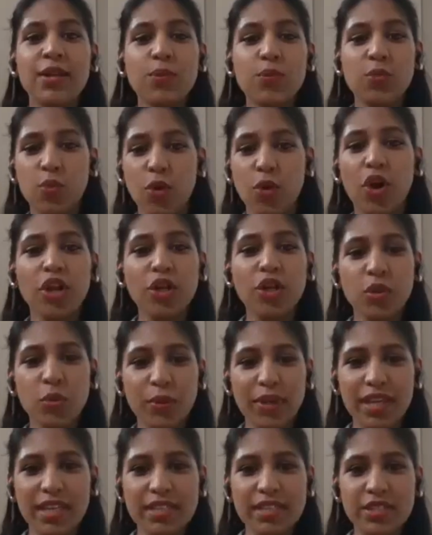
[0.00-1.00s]
in what
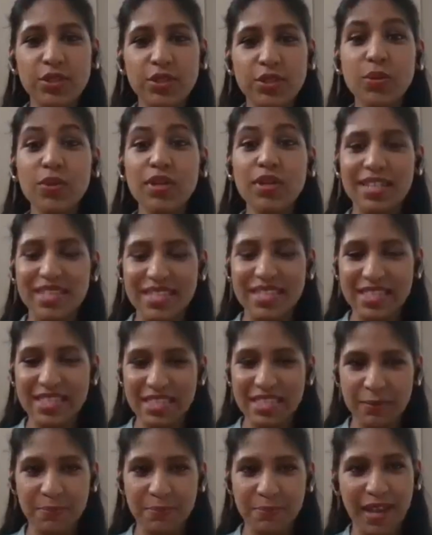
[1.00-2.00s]
ways do risk
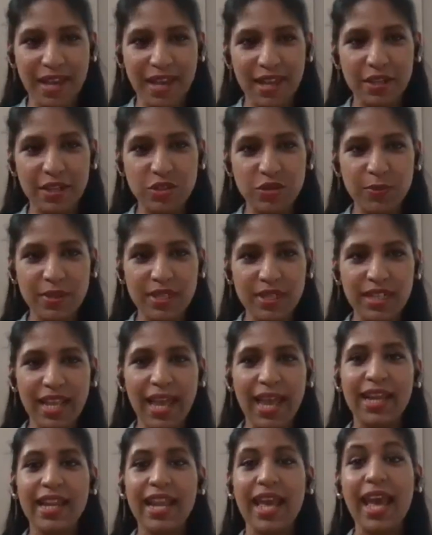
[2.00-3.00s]
management and
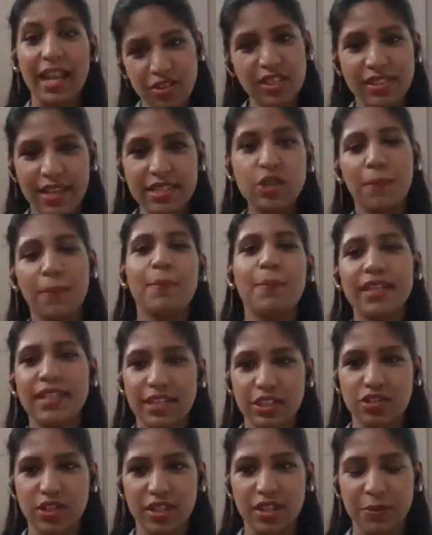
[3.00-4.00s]
actuarial science
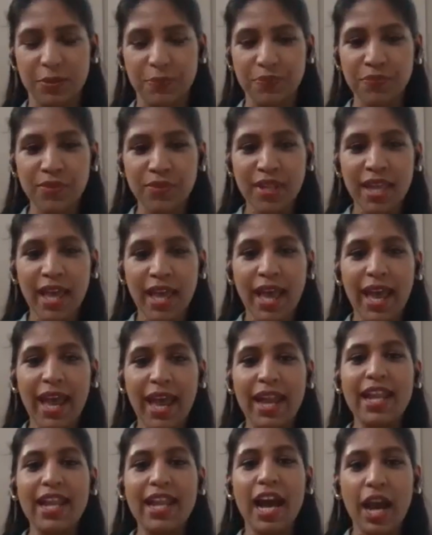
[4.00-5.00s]
complement each
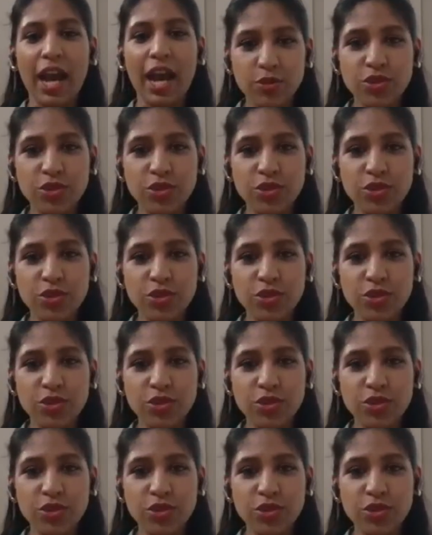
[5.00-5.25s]
other?